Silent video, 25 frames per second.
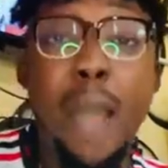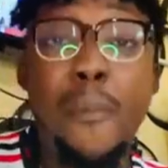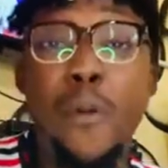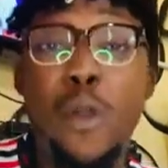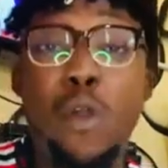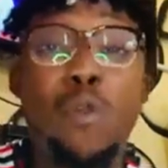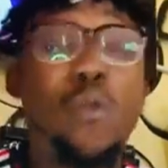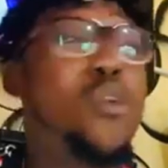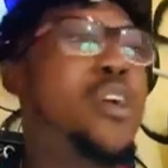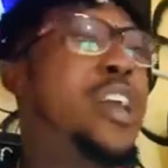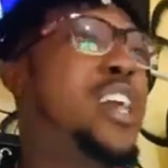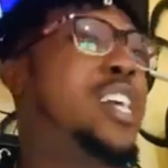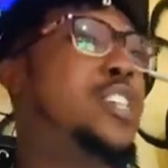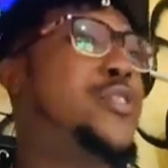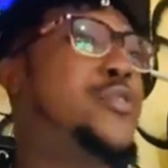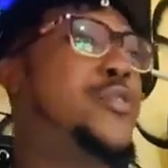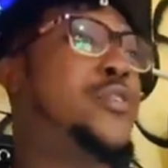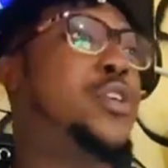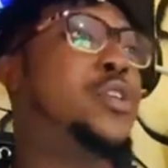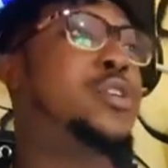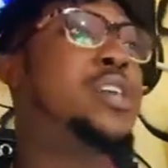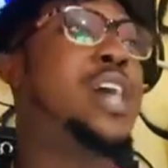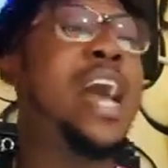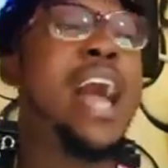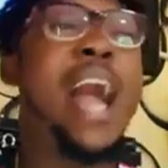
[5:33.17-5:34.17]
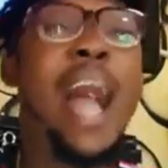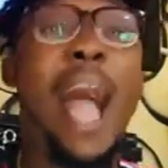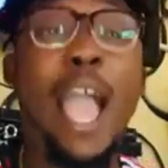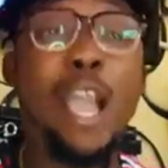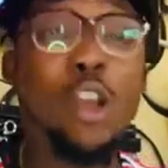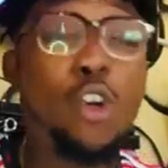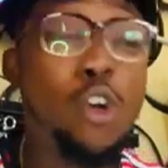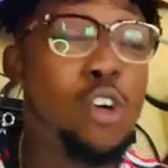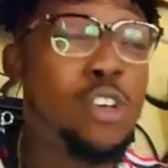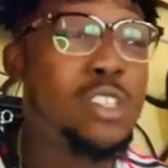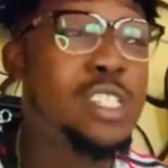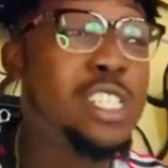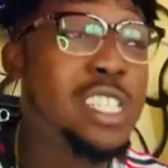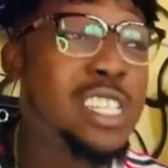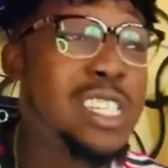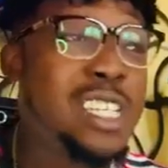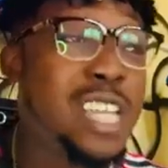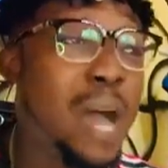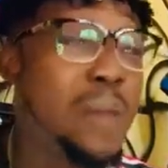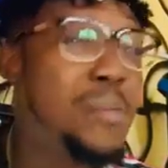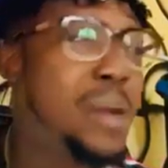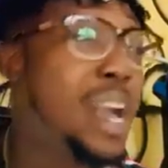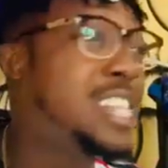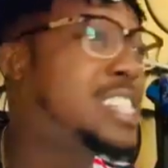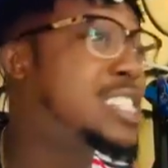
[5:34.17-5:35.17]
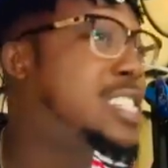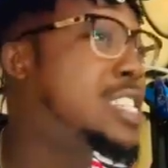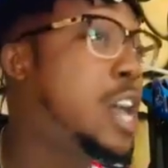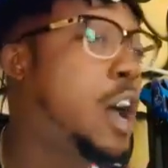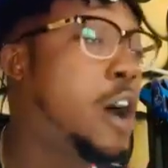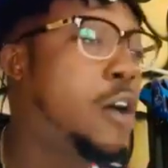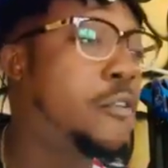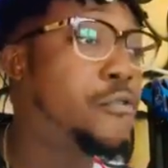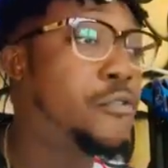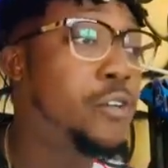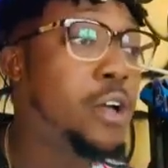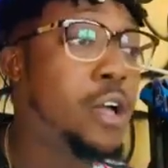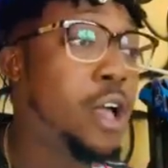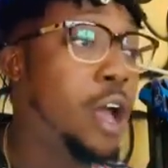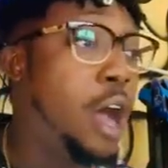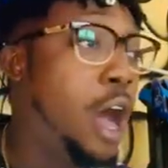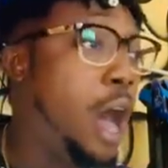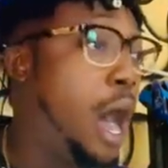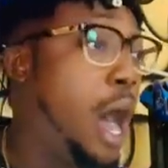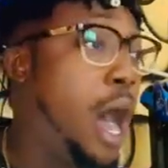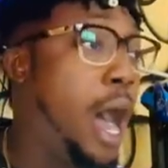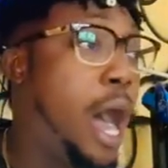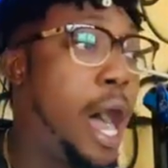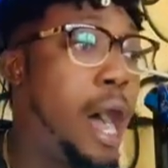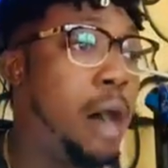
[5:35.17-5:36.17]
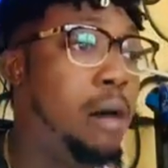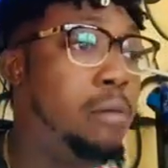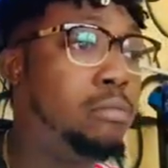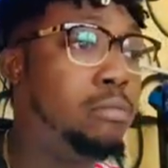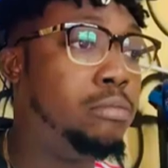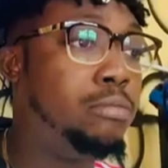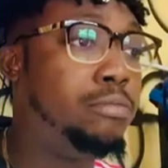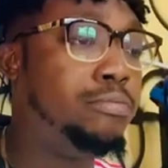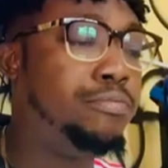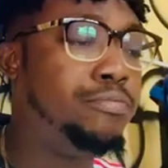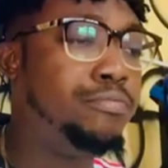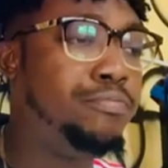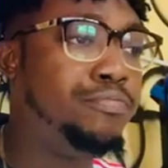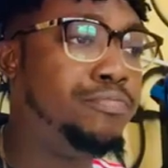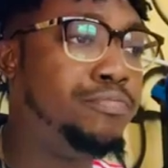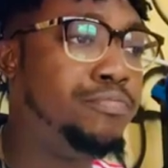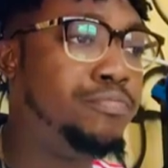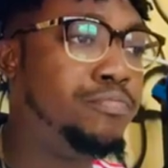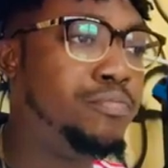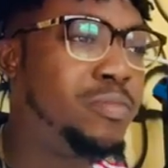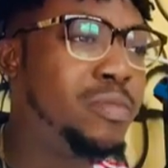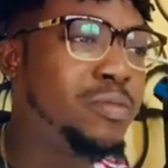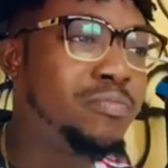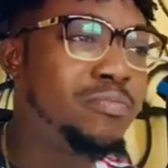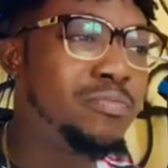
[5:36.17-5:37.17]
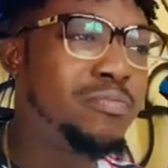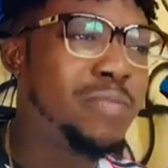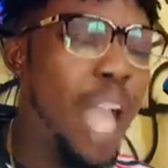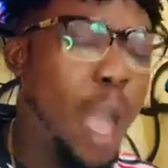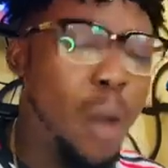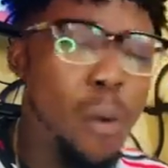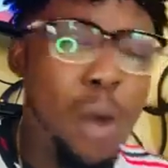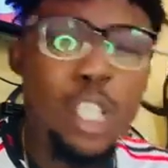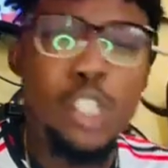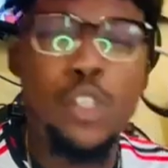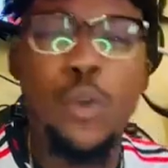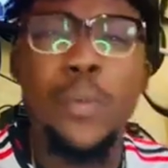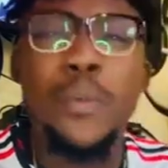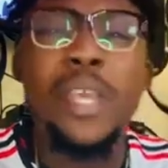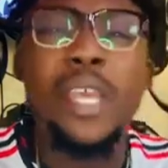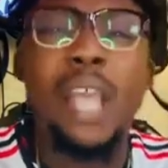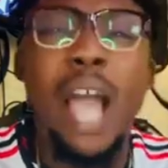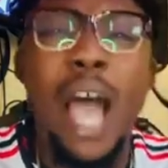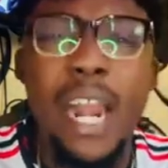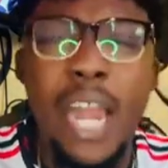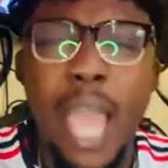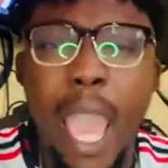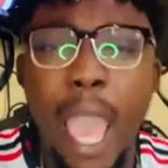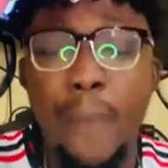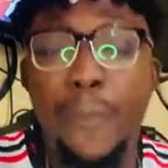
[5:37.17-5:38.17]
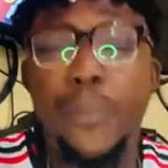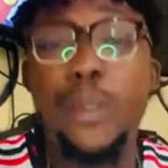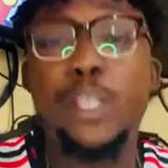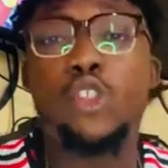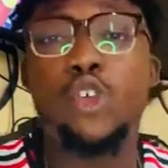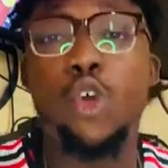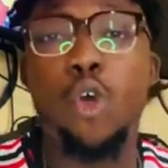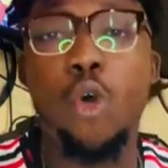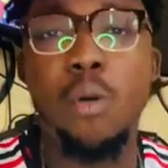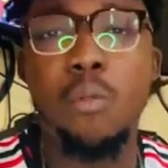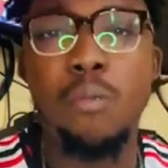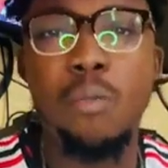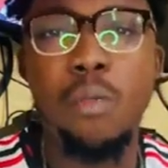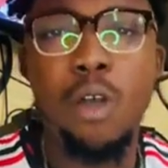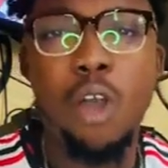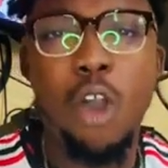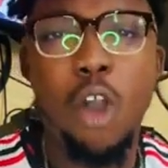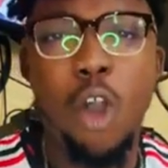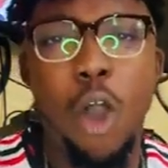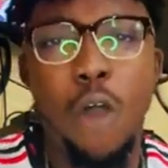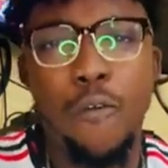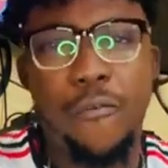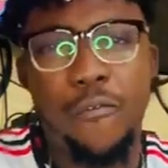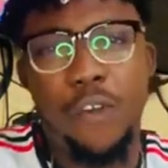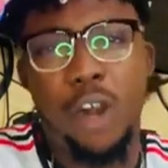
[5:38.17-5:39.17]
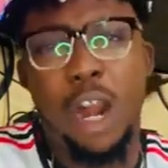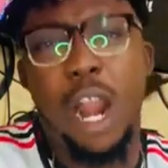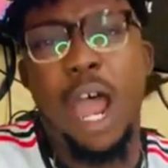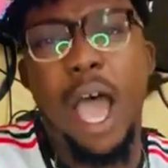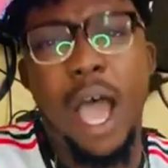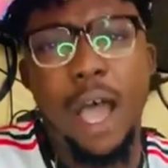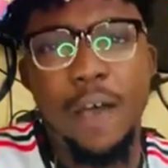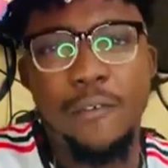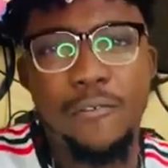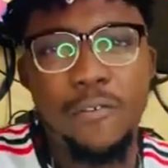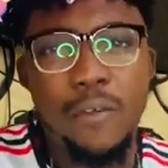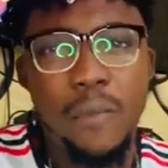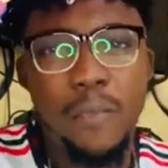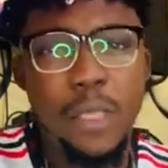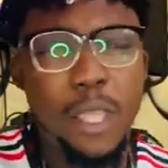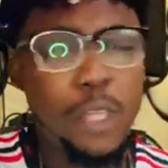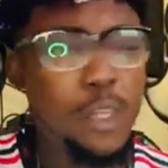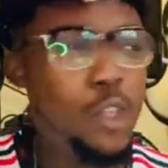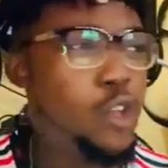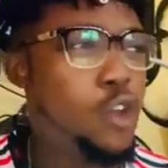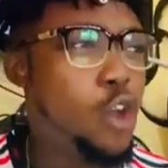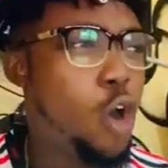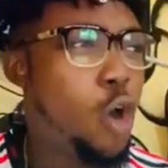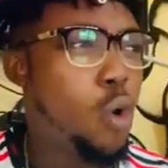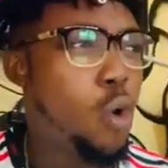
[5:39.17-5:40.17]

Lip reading: Nana Poku Hitzfield, I consider myself, I want to be an epitome of love.